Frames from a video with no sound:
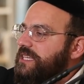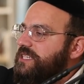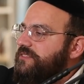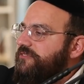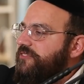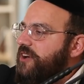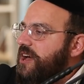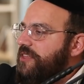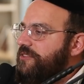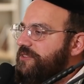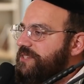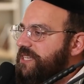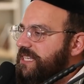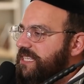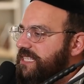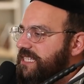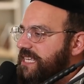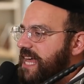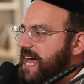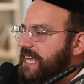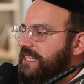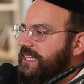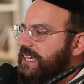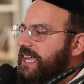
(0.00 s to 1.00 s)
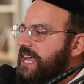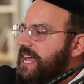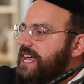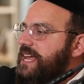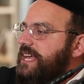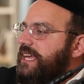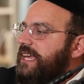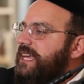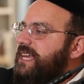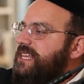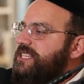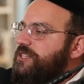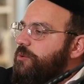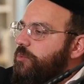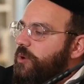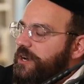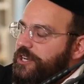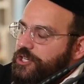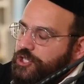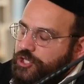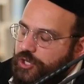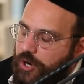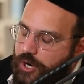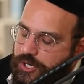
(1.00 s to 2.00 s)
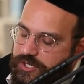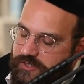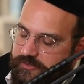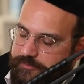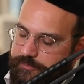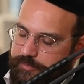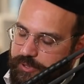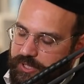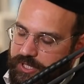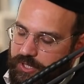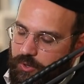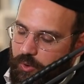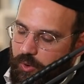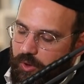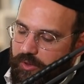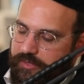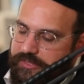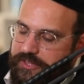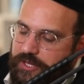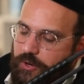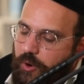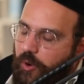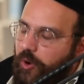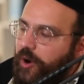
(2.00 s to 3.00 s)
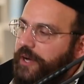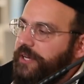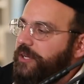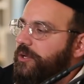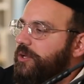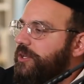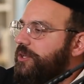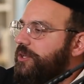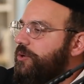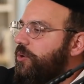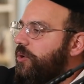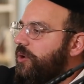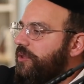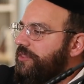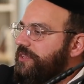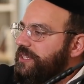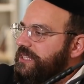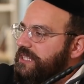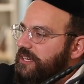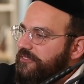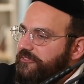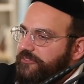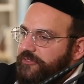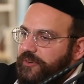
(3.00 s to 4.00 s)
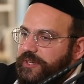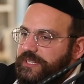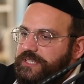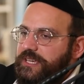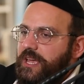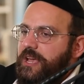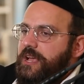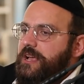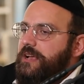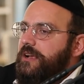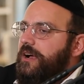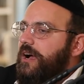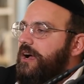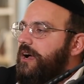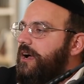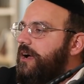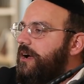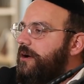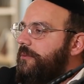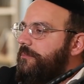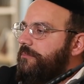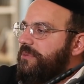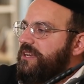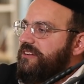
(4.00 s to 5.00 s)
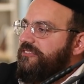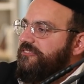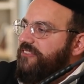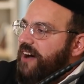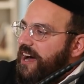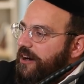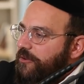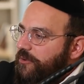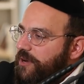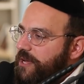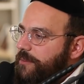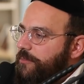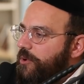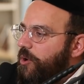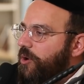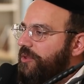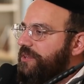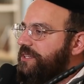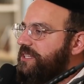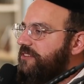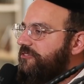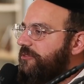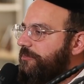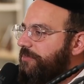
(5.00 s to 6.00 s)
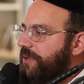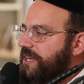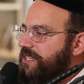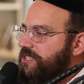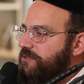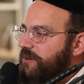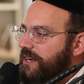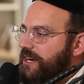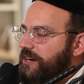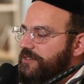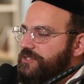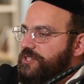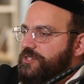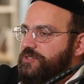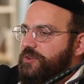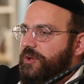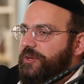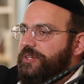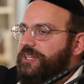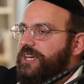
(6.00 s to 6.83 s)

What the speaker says: His father's a tzaddik. He's the one in charge of putting all the oil and all the different kvarim, all the different places around Eretz Yisrael.